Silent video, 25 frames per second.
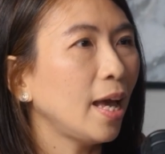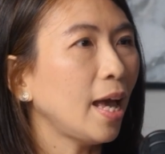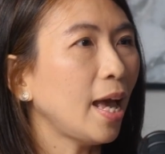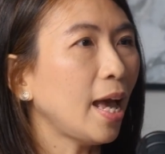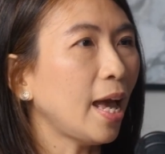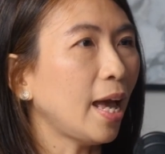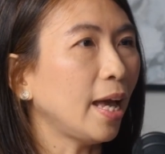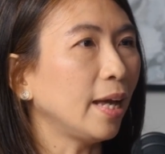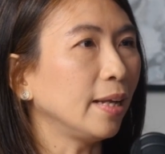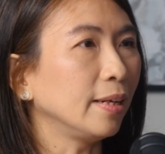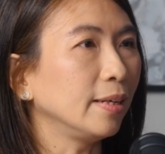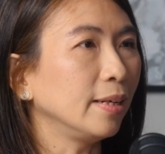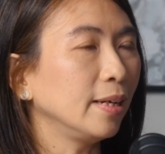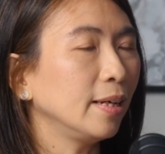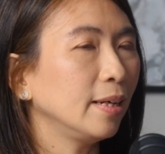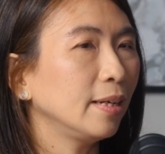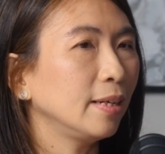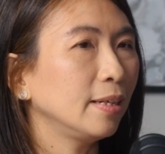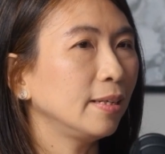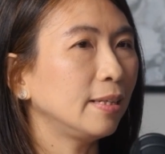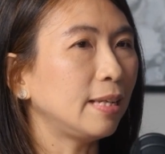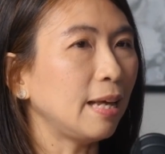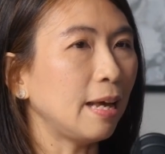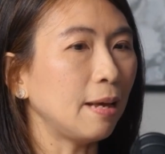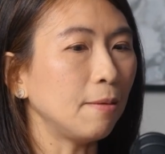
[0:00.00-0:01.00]
and
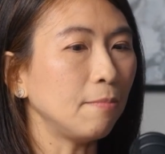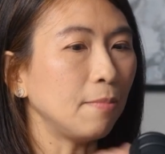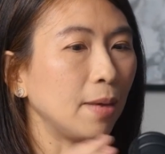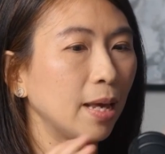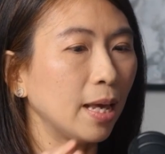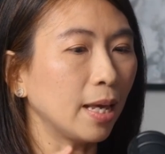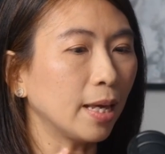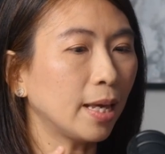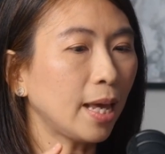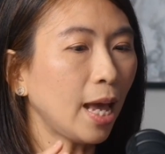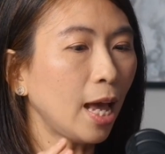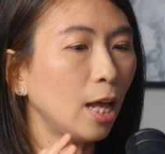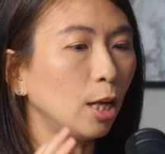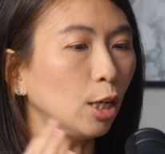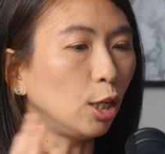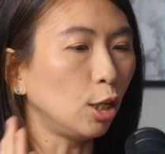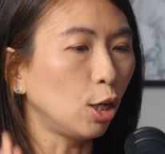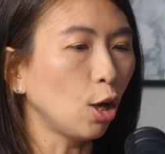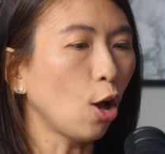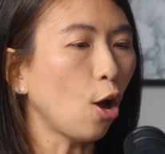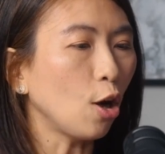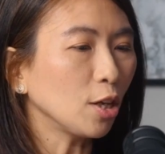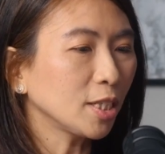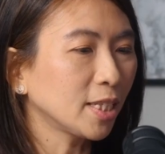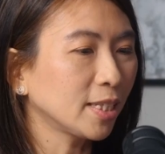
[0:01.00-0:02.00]
they may get
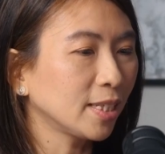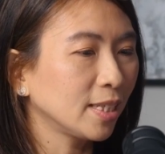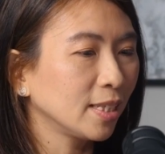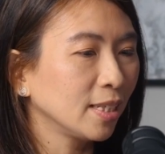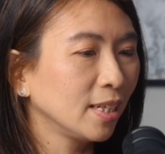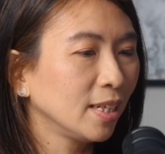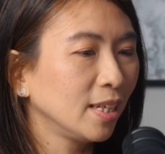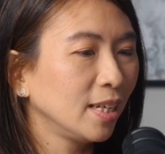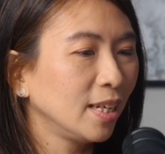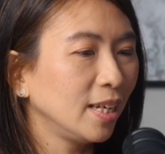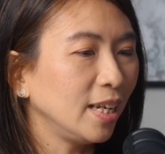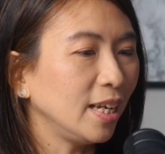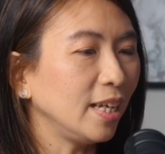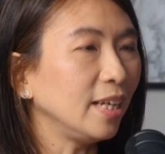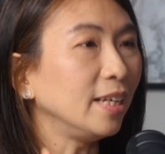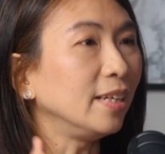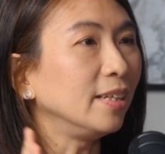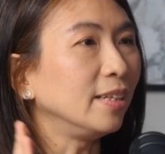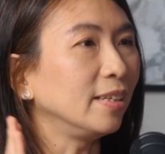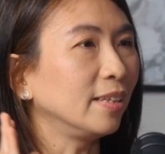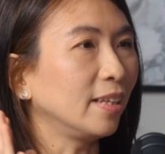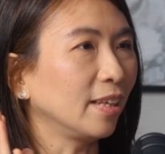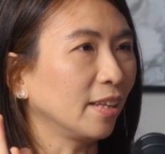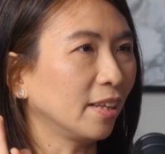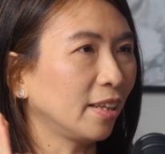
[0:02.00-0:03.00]
lost
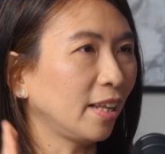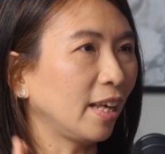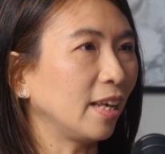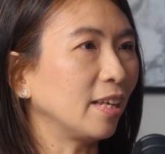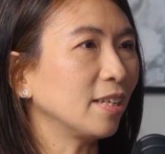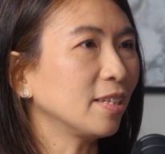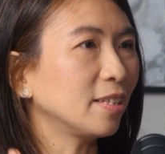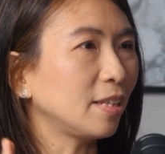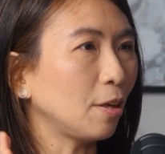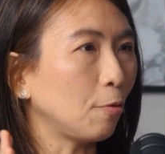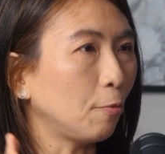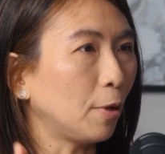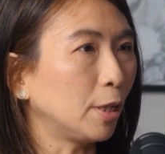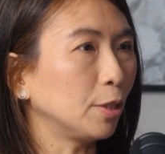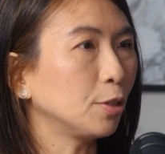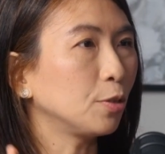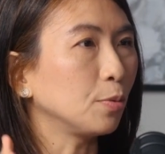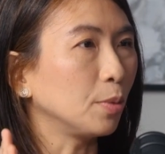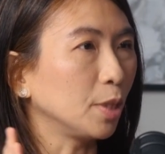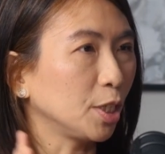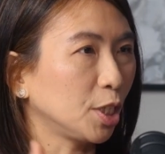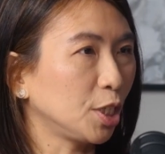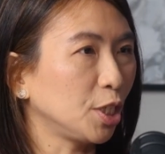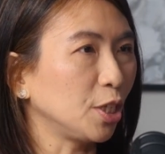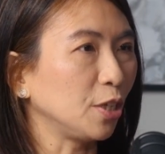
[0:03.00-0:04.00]
in the things they want
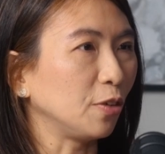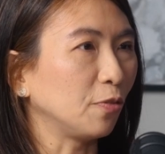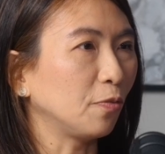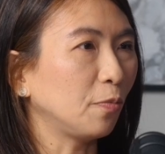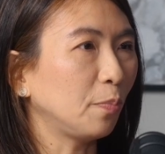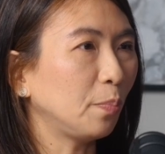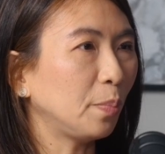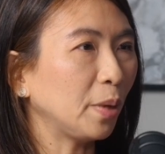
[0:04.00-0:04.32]
to achieve.